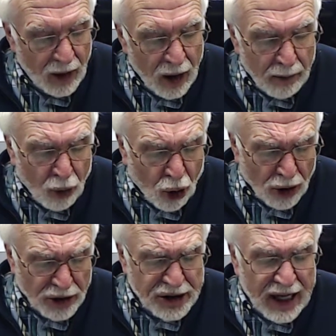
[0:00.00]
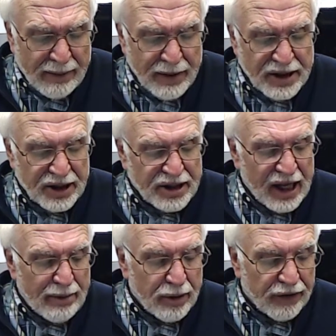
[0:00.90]
A moral statement is a
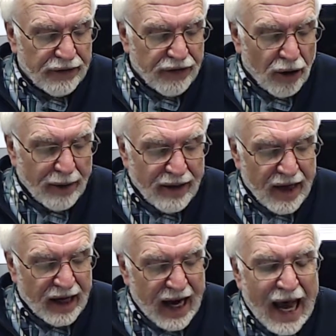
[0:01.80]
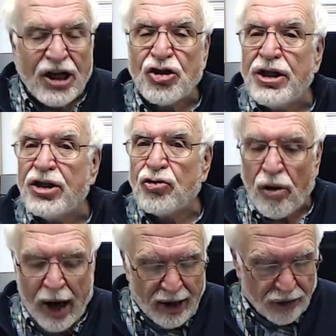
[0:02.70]
statement affirming that an action is
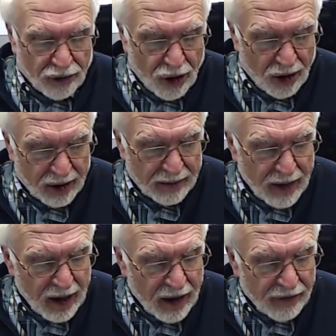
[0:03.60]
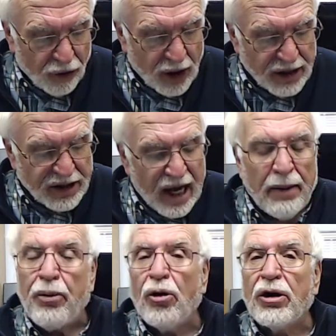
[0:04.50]
right or wrong. For
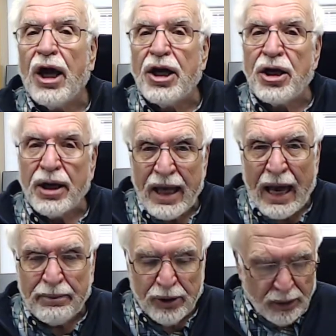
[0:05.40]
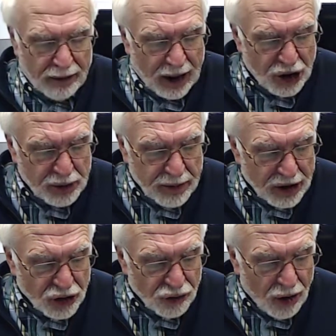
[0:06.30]
example, capital punishment
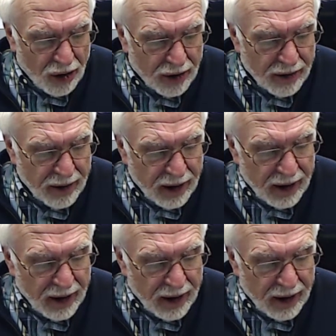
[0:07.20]
is wrong.